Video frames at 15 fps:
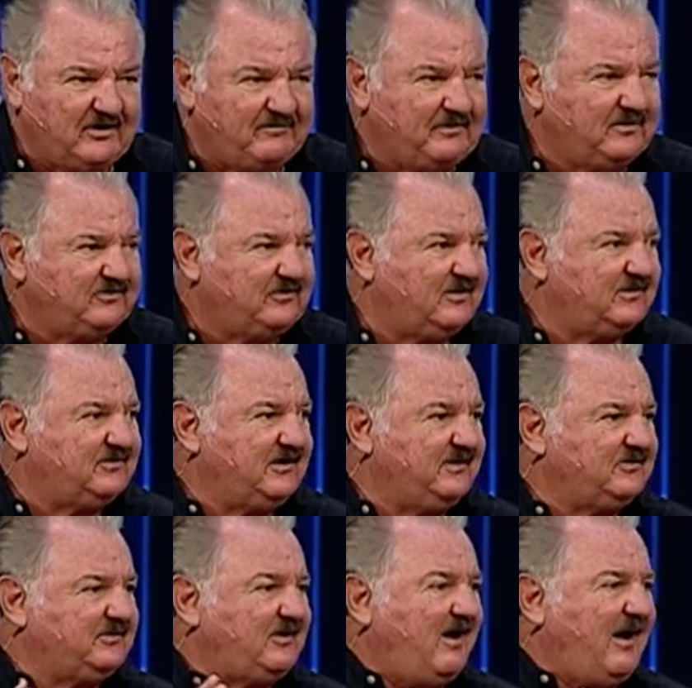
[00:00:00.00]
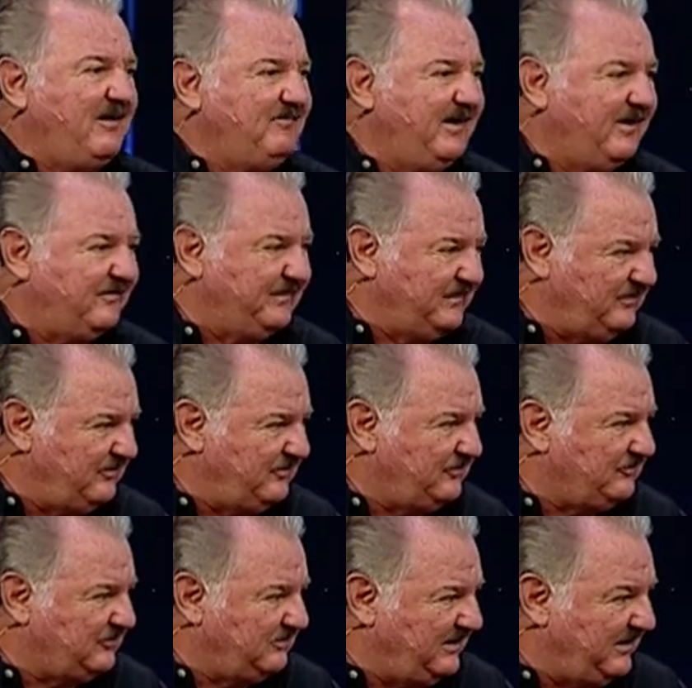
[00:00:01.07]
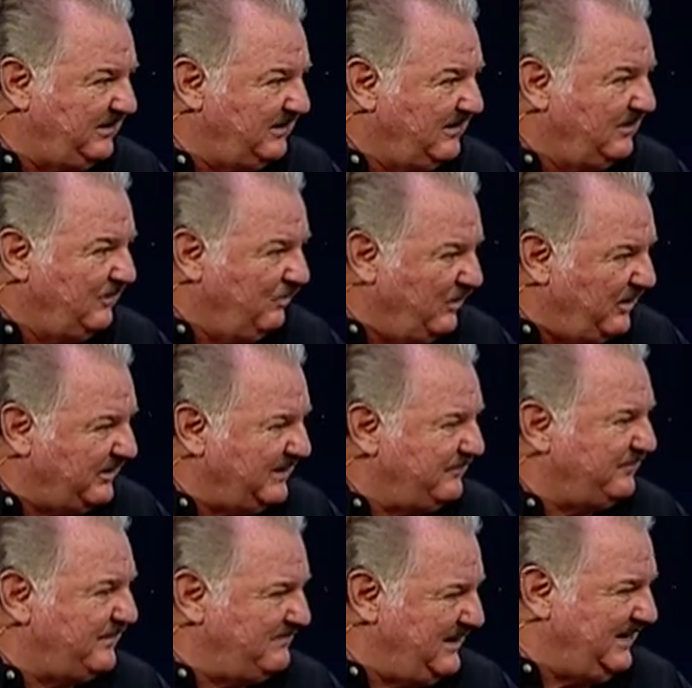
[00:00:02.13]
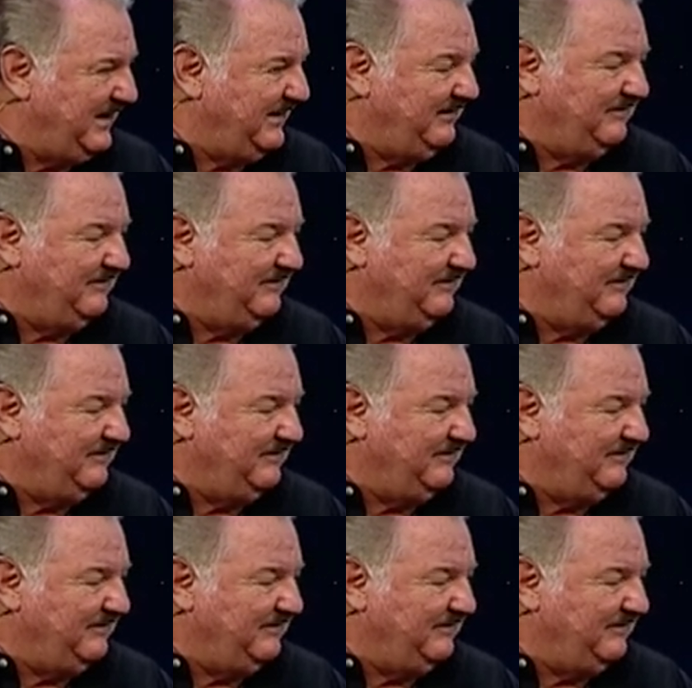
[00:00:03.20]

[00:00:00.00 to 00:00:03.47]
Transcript: off because God said, It's time now for you to be working for me.